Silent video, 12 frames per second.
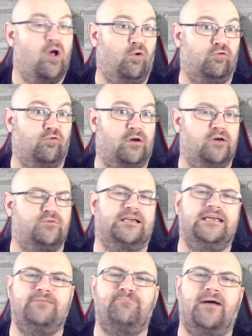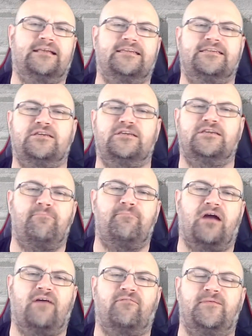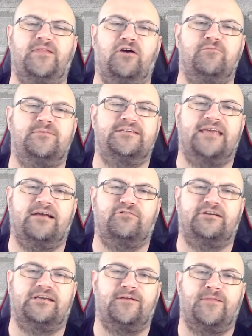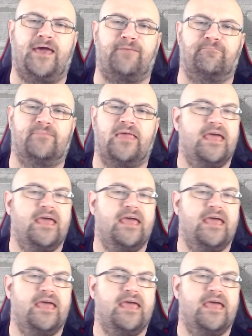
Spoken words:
All roads lead back to Suella Braverman, the Home Secretary, don't they?